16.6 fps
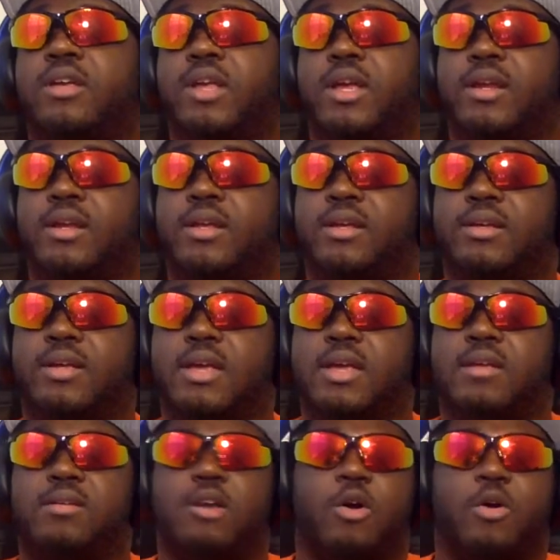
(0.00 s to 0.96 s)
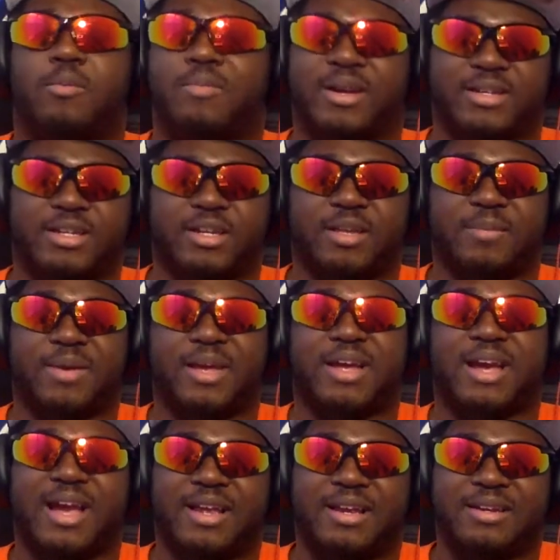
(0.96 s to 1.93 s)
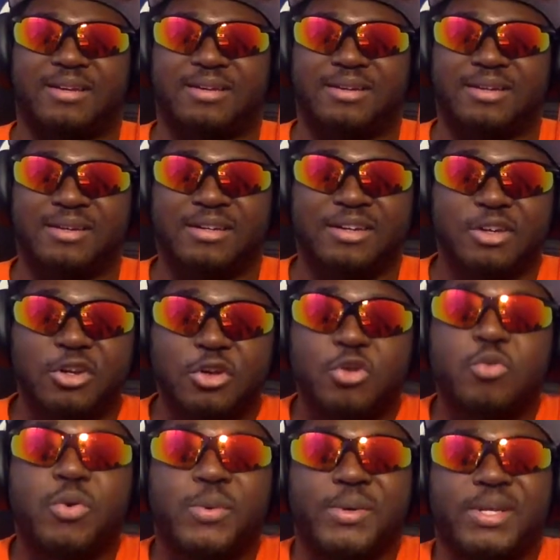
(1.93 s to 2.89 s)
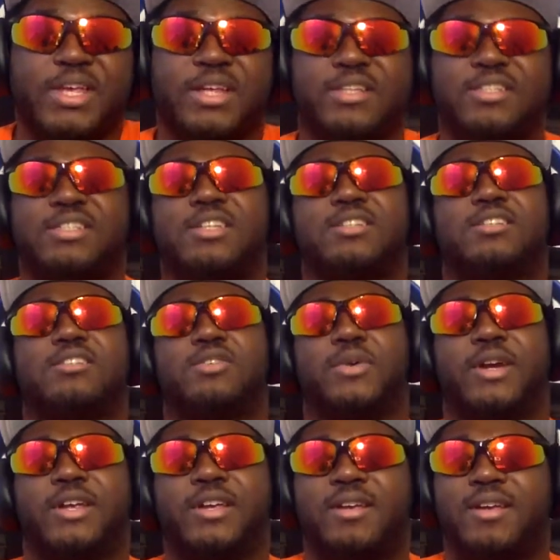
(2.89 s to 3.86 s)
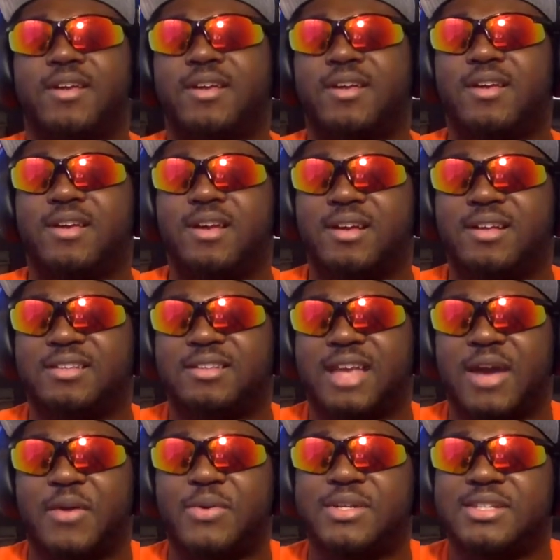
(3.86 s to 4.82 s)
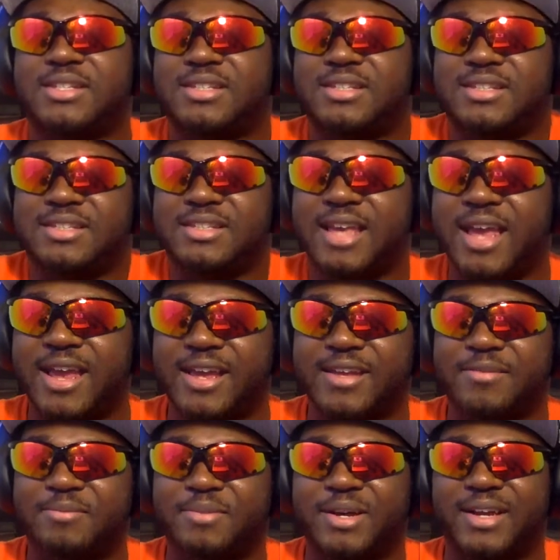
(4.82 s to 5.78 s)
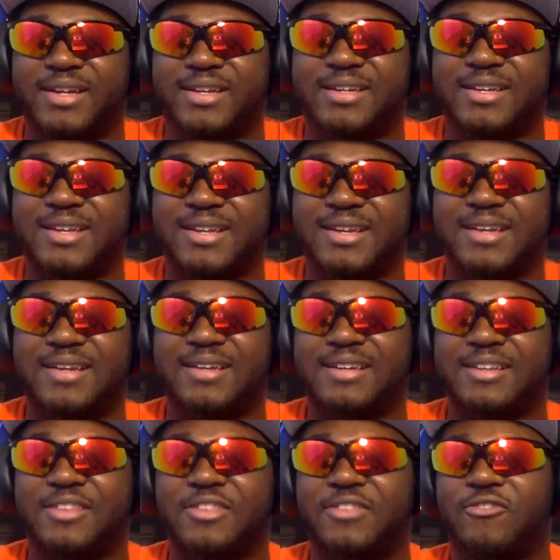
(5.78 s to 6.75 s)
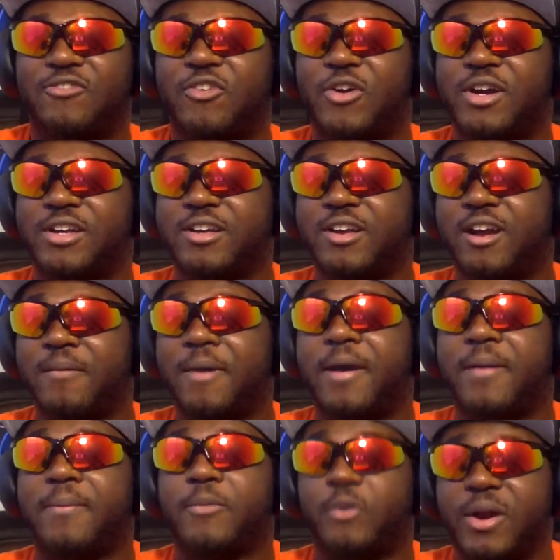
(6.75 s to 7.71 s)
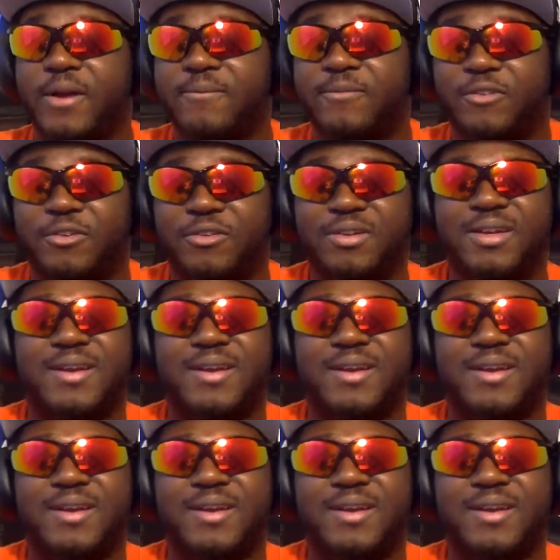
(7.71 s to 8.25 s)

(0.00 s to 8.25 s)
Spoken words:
get a... No, I take it back. I knew we would get a Season 3. I would say it, but for it to come, I'm grateful.